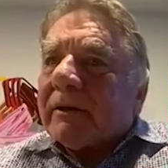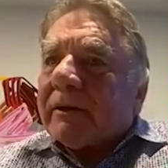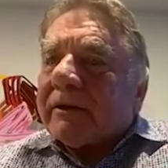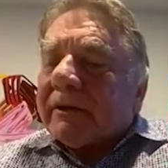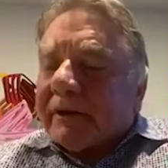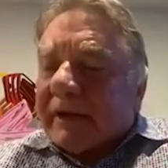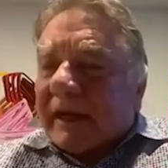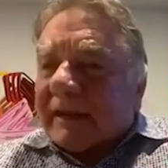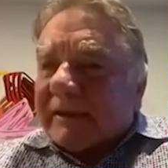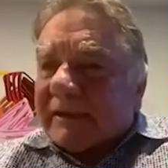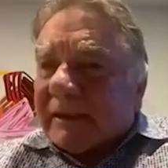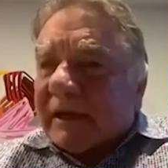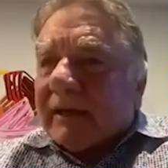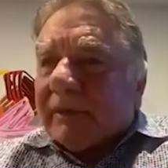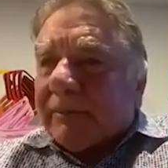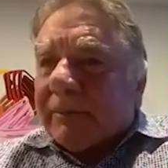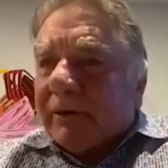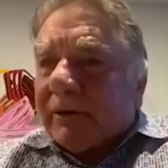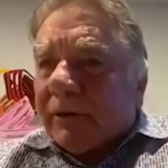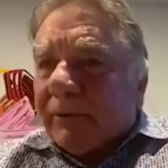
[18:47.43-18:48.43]
that's done
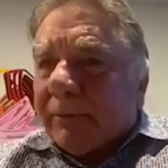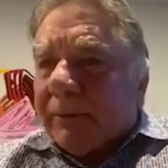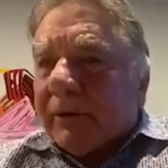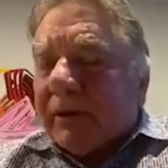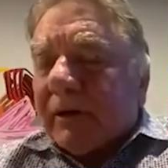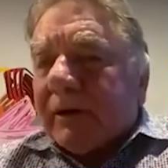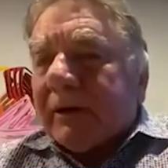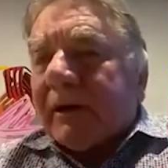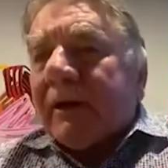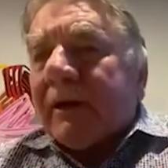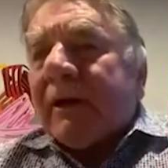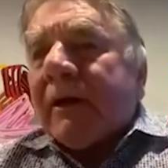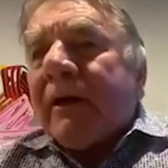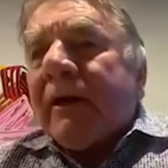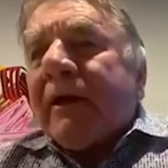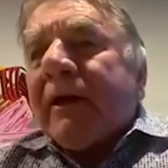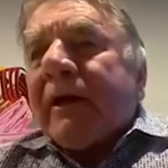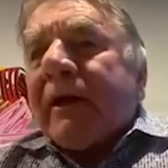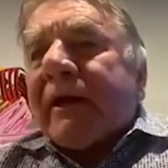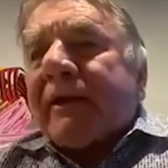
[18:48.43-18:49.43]
appropriately,
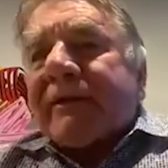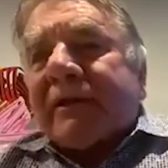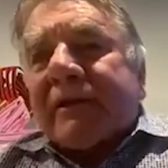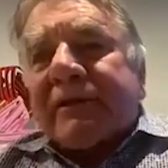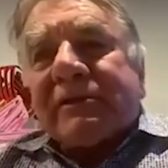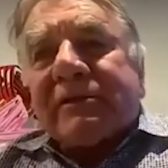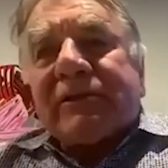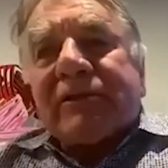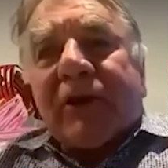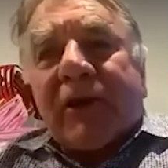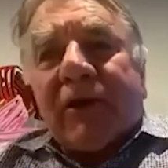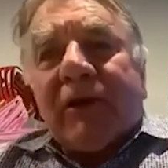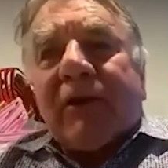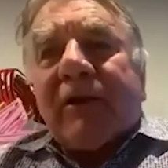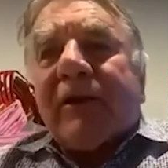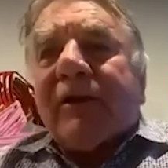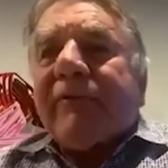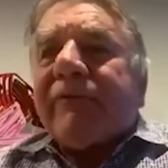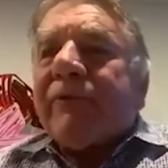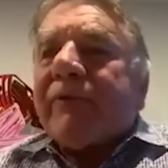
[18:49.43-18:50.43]
it doesn't
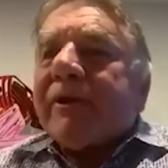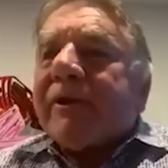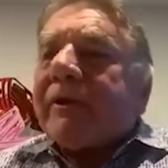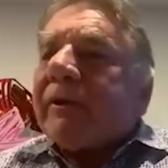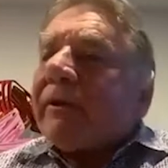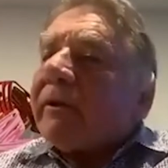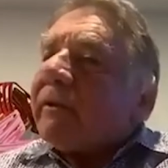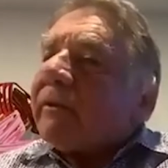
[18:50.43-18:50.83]
totally avoid